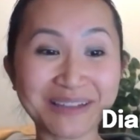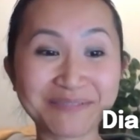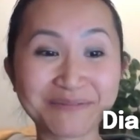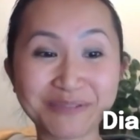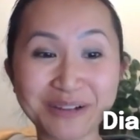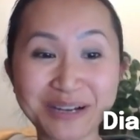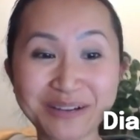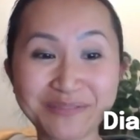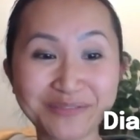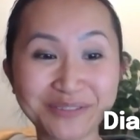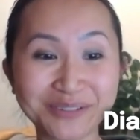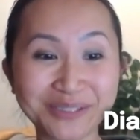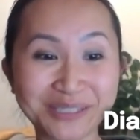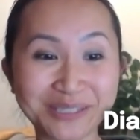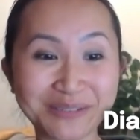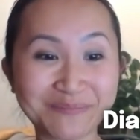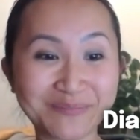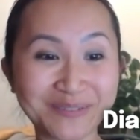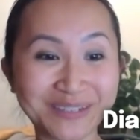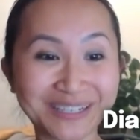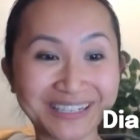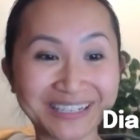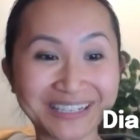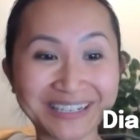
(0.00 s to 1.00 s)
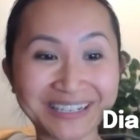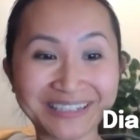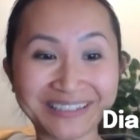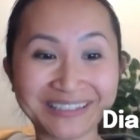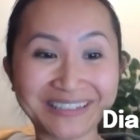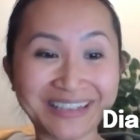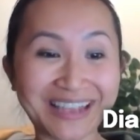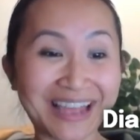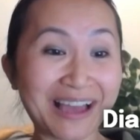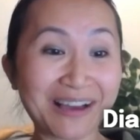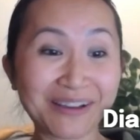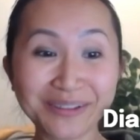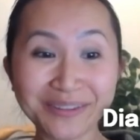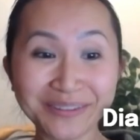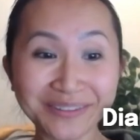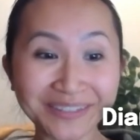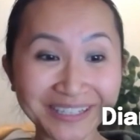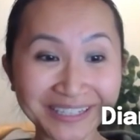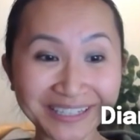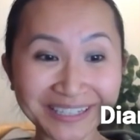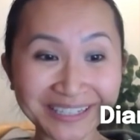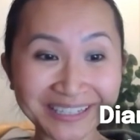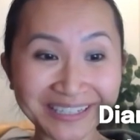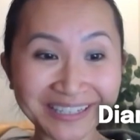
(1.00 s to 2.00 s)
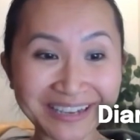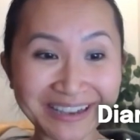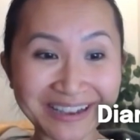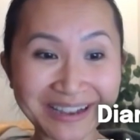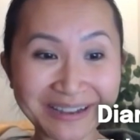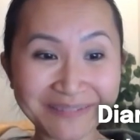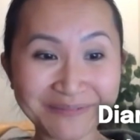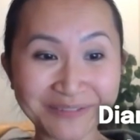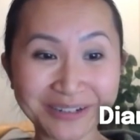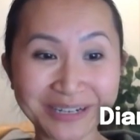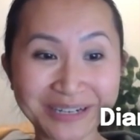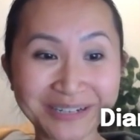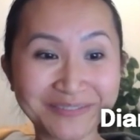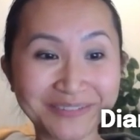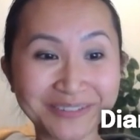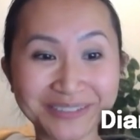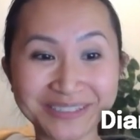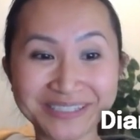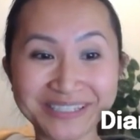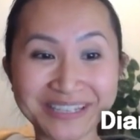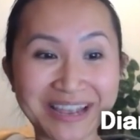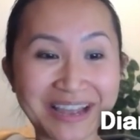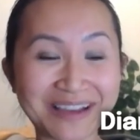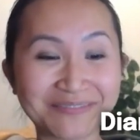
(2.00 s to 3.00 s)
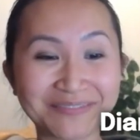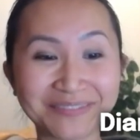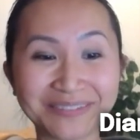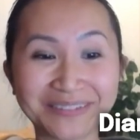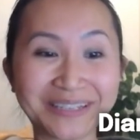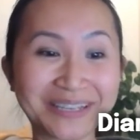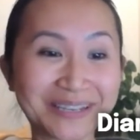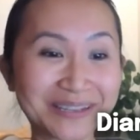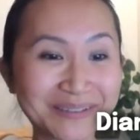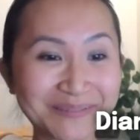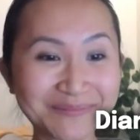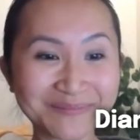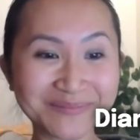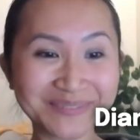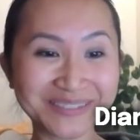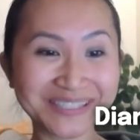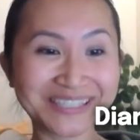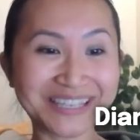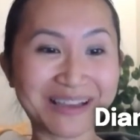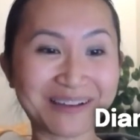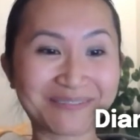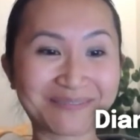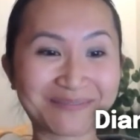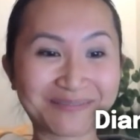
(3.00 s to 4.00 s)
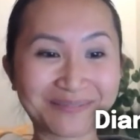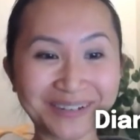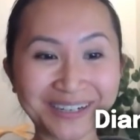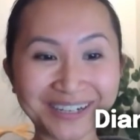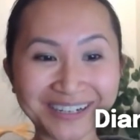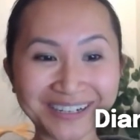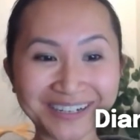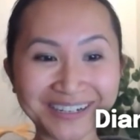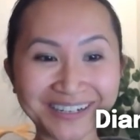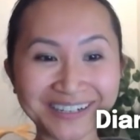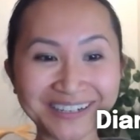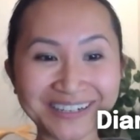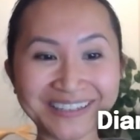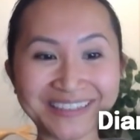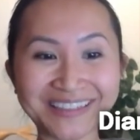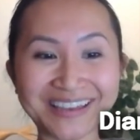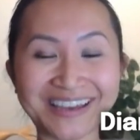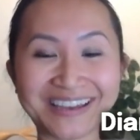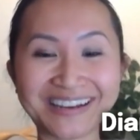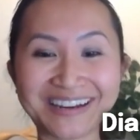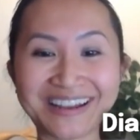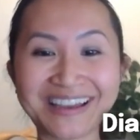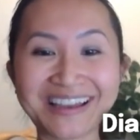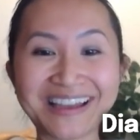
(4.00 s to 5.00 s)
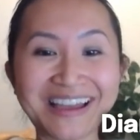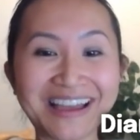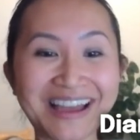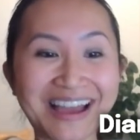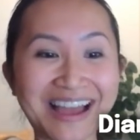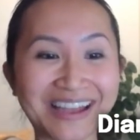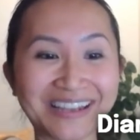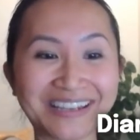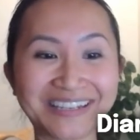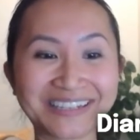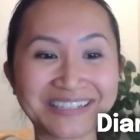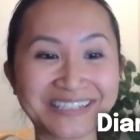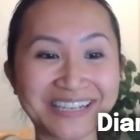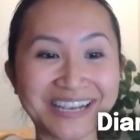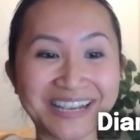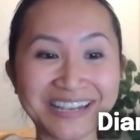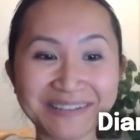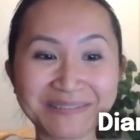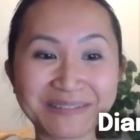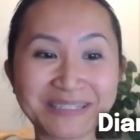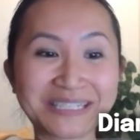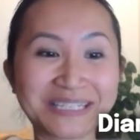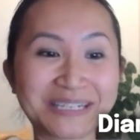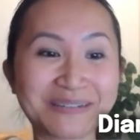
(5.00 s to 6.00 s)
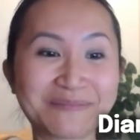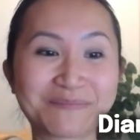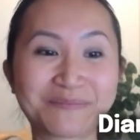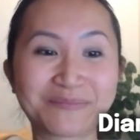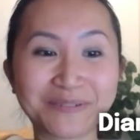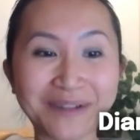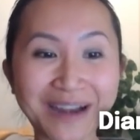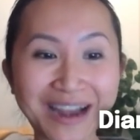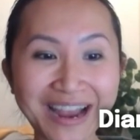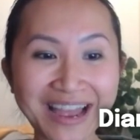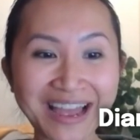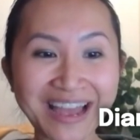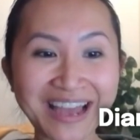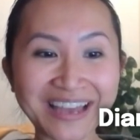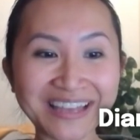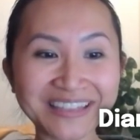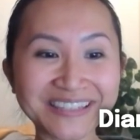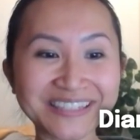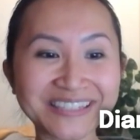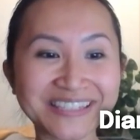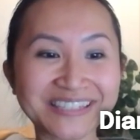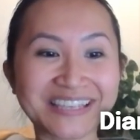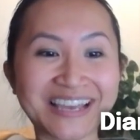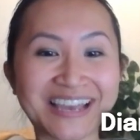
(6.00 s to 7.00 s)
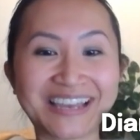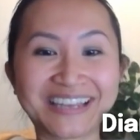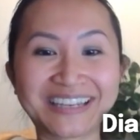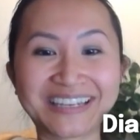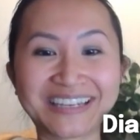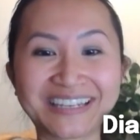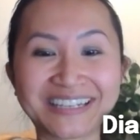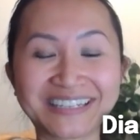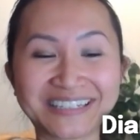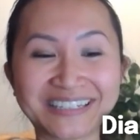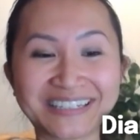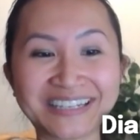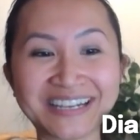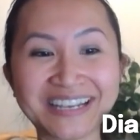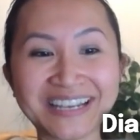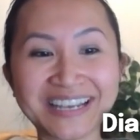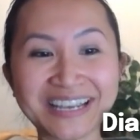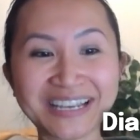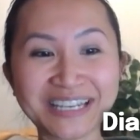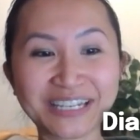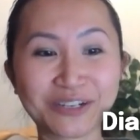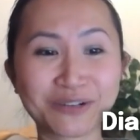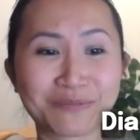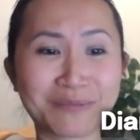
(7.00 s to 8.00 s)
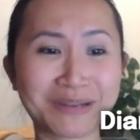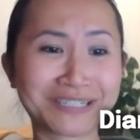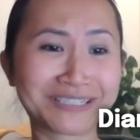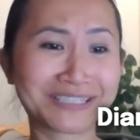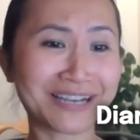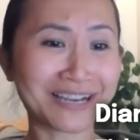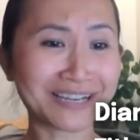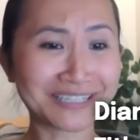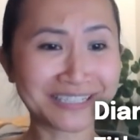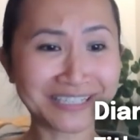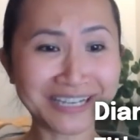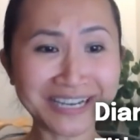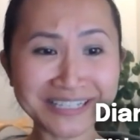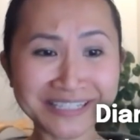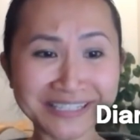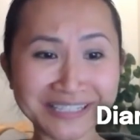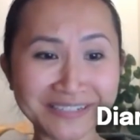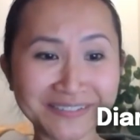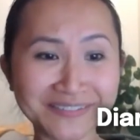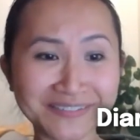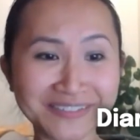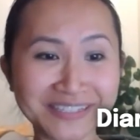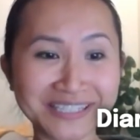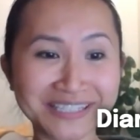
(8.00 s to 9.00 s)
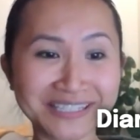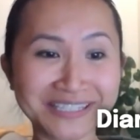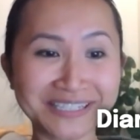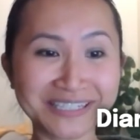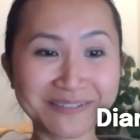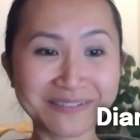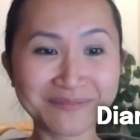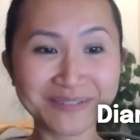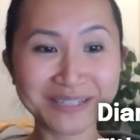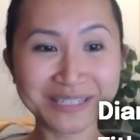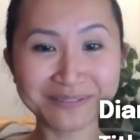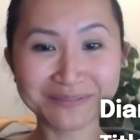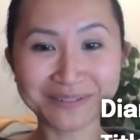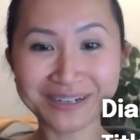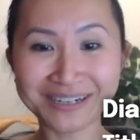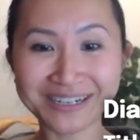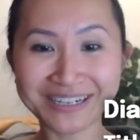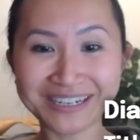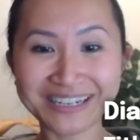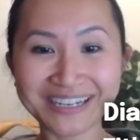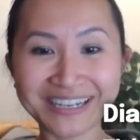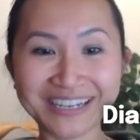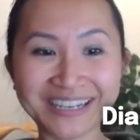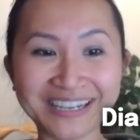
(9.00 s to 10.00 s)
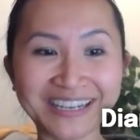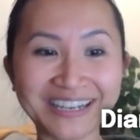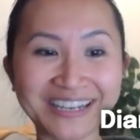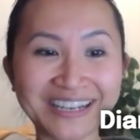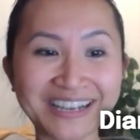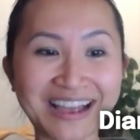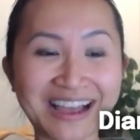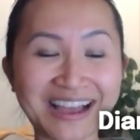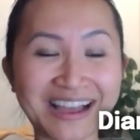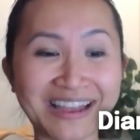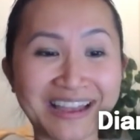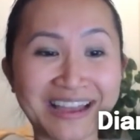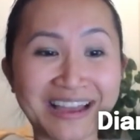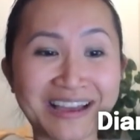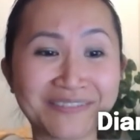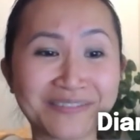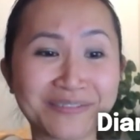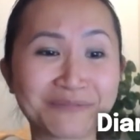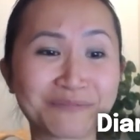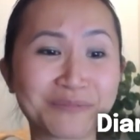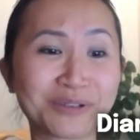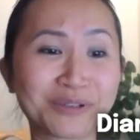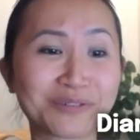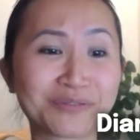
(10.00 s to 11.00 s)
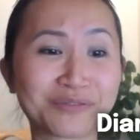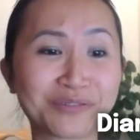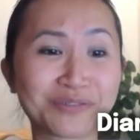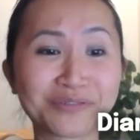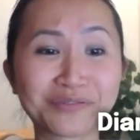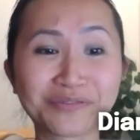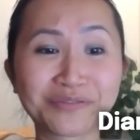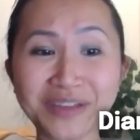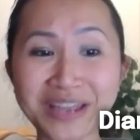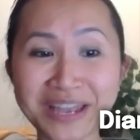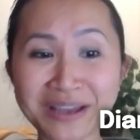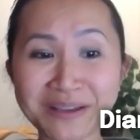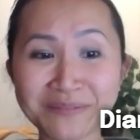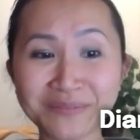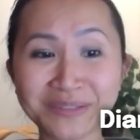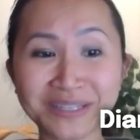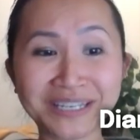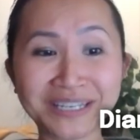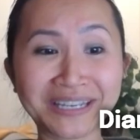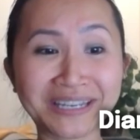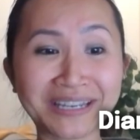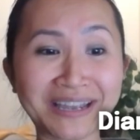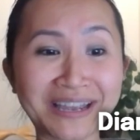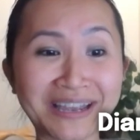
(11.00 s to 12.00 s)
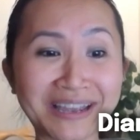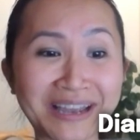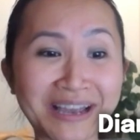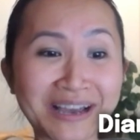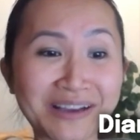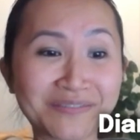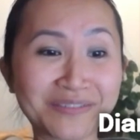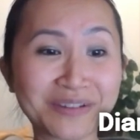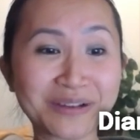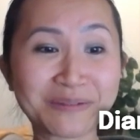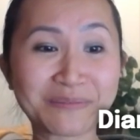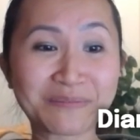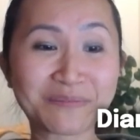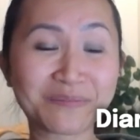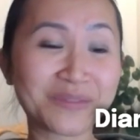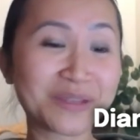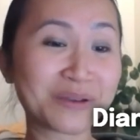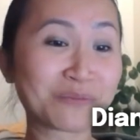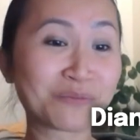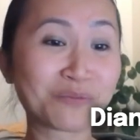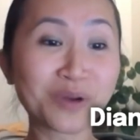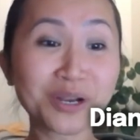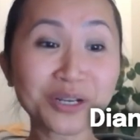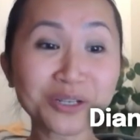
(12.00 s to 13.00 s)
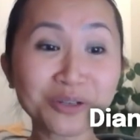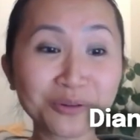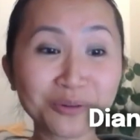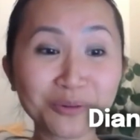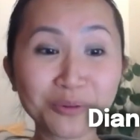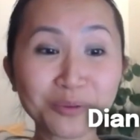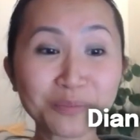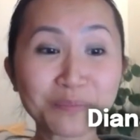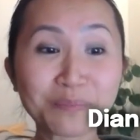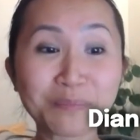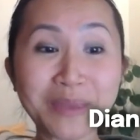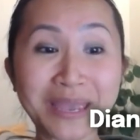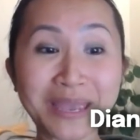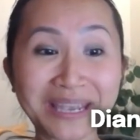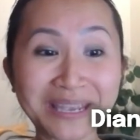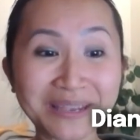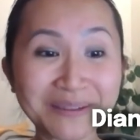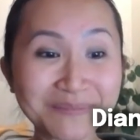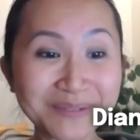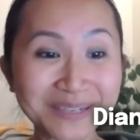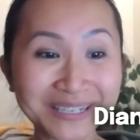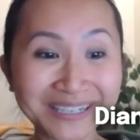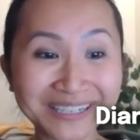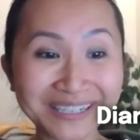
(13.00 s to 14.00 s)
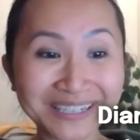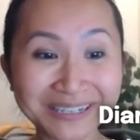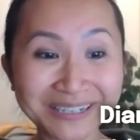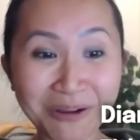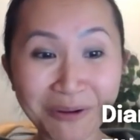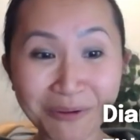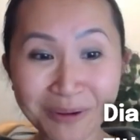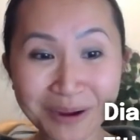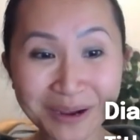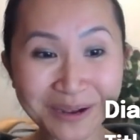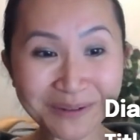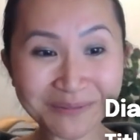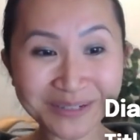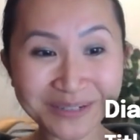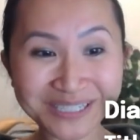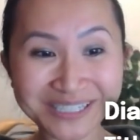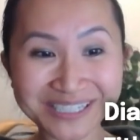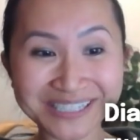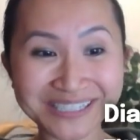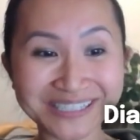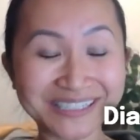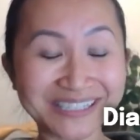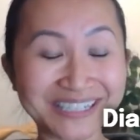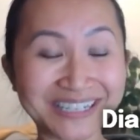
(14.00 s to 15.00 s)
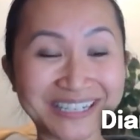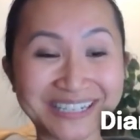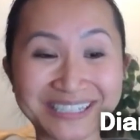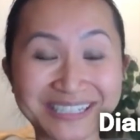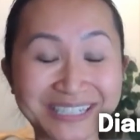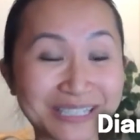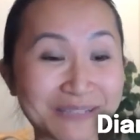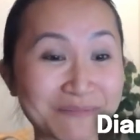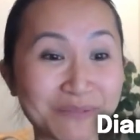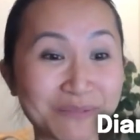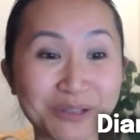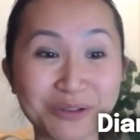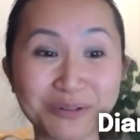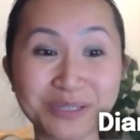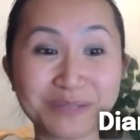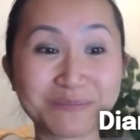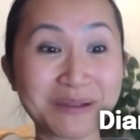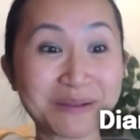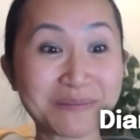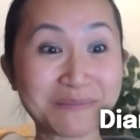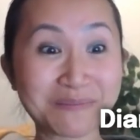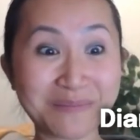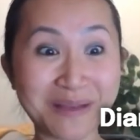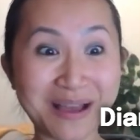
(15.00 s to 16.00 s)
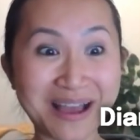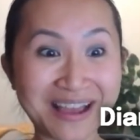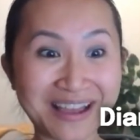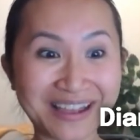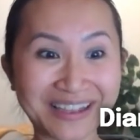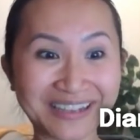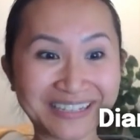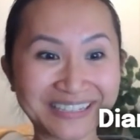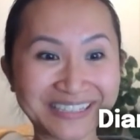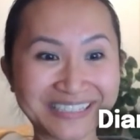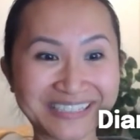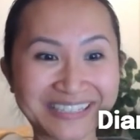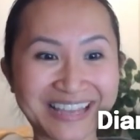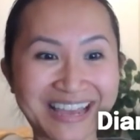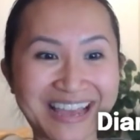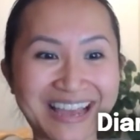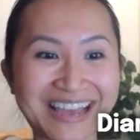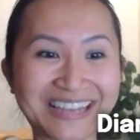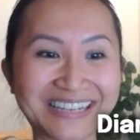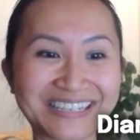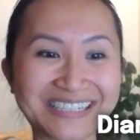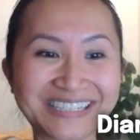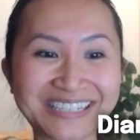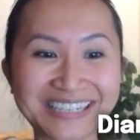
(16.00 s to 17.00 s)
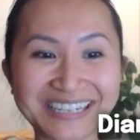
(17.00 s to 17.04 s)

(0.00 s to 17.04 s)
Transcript: grateful to be healthy. I'm grateful to have limbs that work, that I can take deep breaths. I can, you know, my digestive system is working. I have a beautiful family. I have a one-year-old baby, Noah, which is, it just blows my mind that,